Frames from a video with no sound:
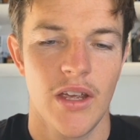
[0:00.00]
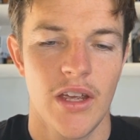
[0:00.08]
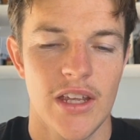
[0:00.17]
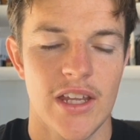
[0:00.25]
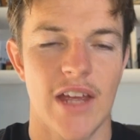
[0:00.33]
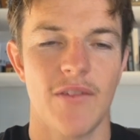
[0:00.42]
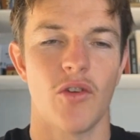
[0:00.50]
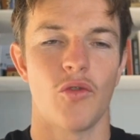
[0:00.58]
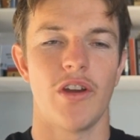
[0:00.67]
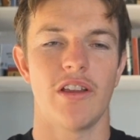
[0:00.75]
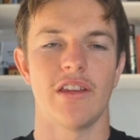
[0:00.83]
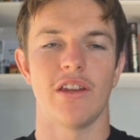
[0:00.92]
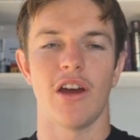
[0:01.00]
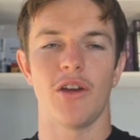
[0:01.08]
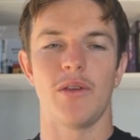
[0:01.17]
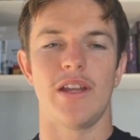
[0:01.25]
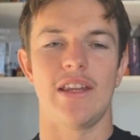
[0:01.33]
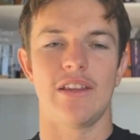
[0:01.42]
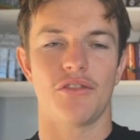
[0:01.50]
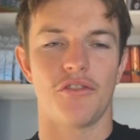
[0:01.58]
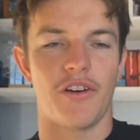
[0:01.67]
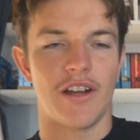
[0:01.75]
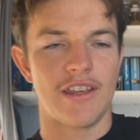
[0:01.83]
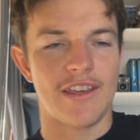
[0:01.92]
you never really know in this
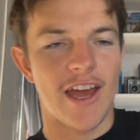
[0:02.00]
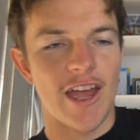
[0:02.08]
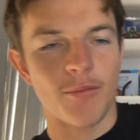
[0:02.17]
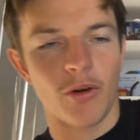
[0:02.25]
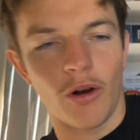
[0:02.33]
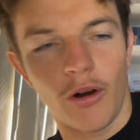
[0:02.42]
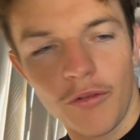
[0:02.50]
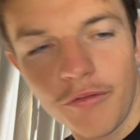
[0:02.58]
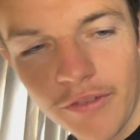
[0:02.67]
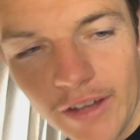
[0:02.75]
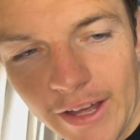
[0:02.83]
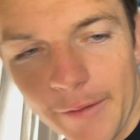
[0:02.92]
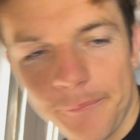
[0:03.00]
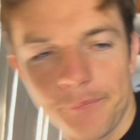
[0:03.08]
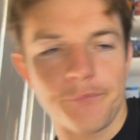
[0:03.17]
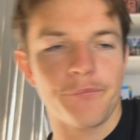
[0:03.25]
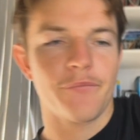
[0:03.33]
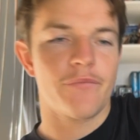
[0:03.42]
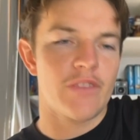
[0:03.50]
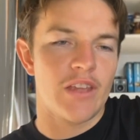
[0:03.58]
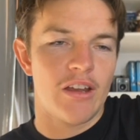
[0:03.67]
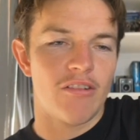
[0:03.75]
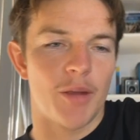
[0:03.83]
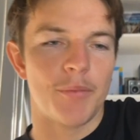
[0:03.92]
funny game of
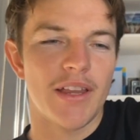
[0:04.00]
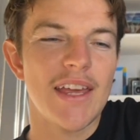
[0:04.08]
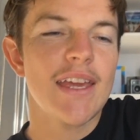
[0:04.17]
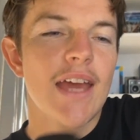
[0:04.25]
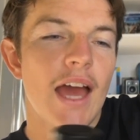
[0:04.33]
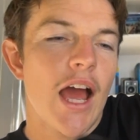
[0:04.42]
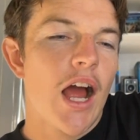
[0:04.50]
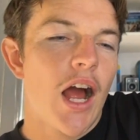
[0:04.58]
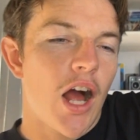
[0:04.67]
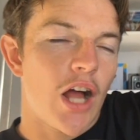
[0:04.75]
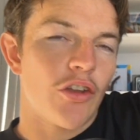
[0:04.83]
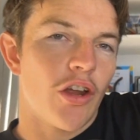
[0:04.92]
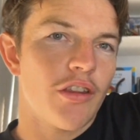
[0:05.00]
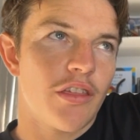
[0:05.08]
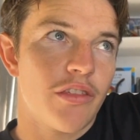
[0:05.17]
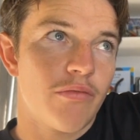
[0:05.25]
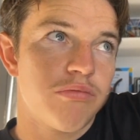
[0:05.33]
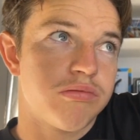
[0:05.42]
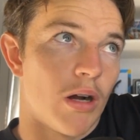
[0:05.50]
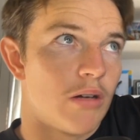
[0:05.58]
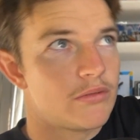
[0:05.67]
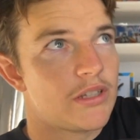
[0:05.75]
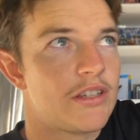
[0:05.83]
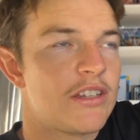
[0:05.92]
rugby league. He's not
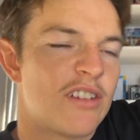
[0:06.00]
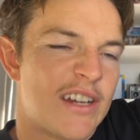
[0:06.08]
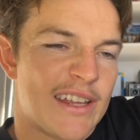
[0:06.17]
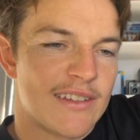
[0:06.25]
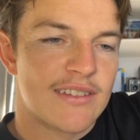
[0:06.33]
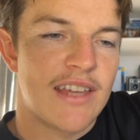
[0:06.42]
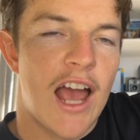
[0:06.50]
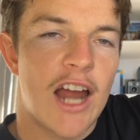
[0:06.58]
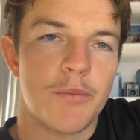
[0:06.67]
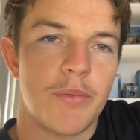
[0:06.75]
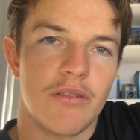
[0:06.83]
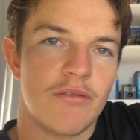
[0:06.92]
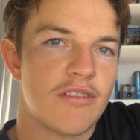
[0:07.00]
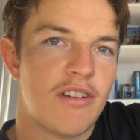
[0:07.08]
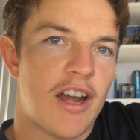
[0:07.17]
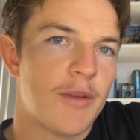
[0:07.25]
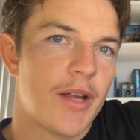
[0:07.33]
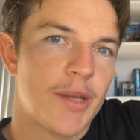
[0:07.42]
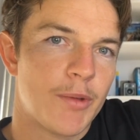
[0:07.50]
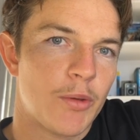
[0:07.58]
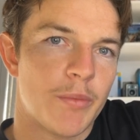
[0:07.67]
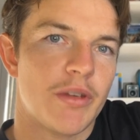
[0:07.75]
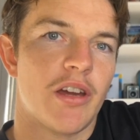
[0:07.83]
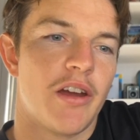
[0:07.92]
going to get sacked, but Craig Bellamy
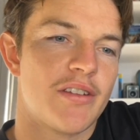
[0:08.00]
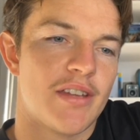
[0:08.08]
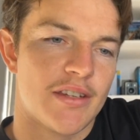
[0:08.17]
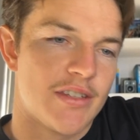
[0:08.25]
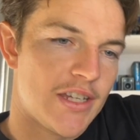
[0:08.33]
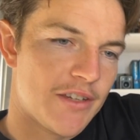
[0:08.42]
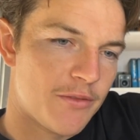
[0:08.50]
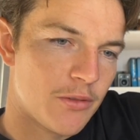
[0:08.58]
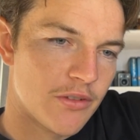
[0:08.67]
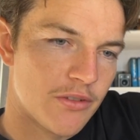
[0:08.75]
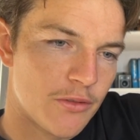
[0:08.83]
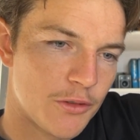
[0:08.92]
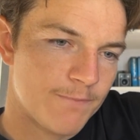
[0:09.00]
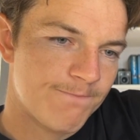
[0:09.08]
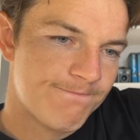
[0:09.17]
won't be coached next year for the Storm.